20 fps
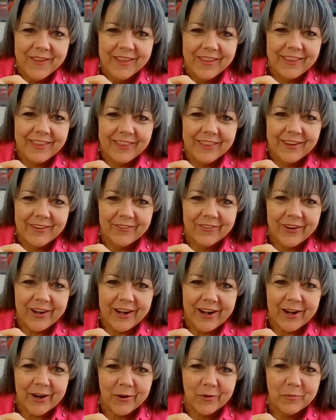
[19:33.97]
There
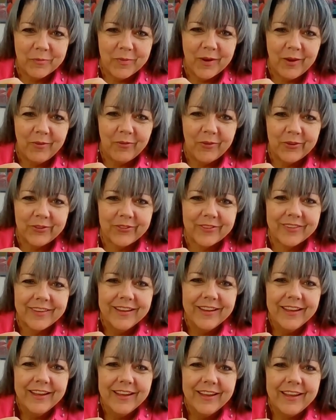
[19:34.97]
were air bubbles
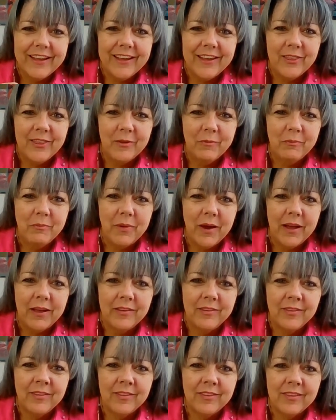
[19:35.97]
in the
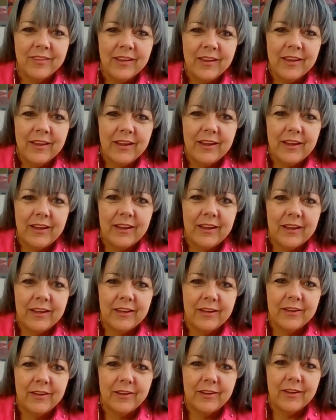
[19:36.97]
buttons,
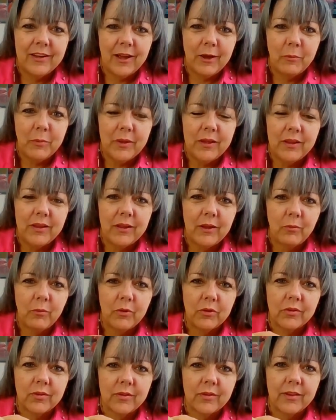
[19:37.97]
and I mean they
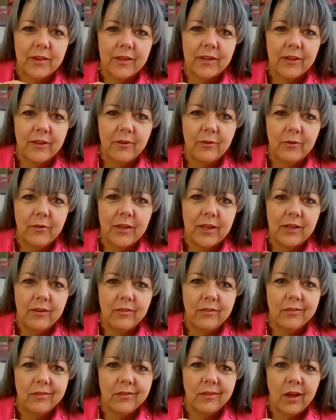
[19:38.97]
almost look like a little
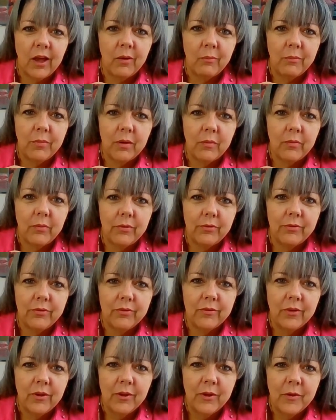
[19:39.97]
kid's snot
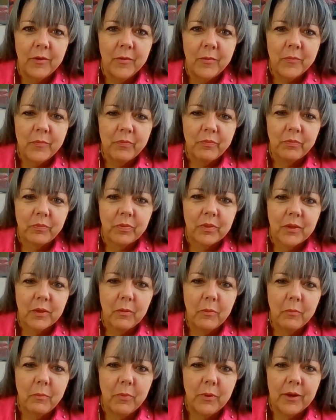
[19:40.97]
bubbles,
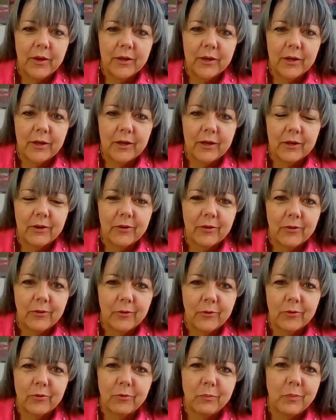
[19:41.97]
but
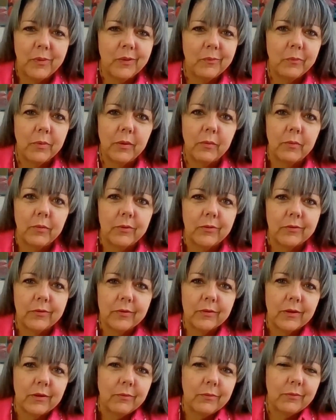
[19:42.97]
or spit
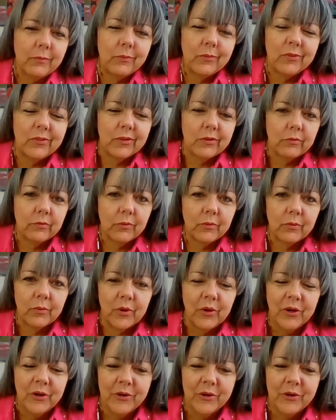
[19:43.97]
bubbles, I mean, whichever